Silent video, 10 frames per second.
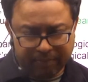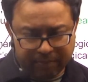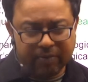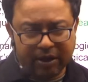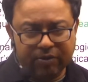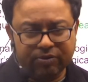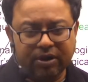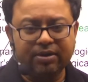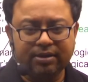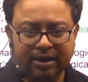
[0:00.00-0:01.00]

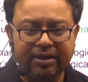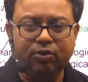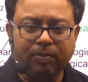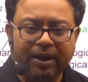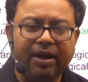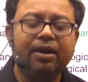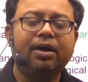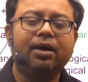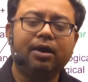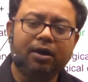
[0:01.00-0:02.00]
usually said to be
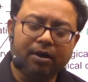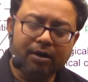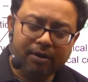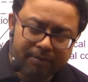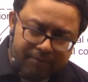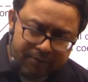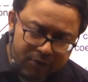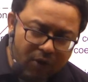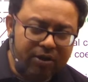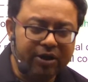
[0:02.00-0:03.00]

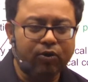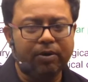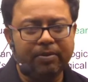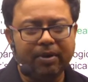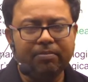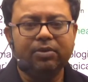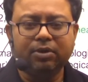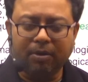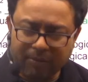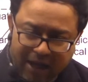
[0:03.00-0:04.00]
non-equilibrium
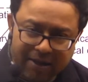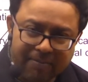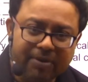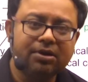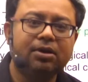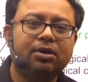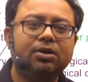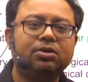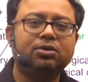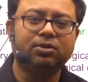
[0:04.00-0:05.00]
thermodynamics.
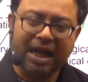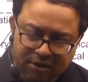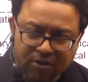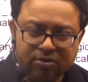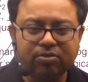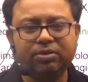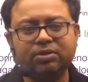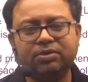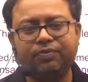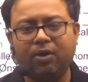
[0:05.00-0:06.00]
So that's all,
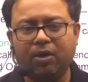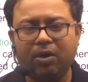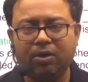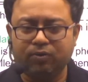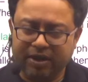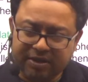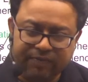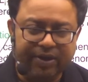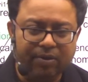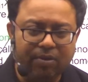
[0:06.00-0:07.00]
students, for today's
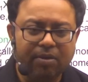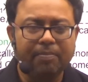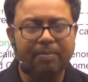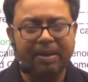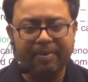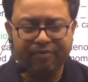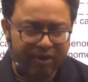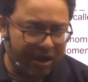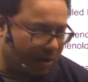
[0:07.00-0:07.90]
video. Bye bye for now.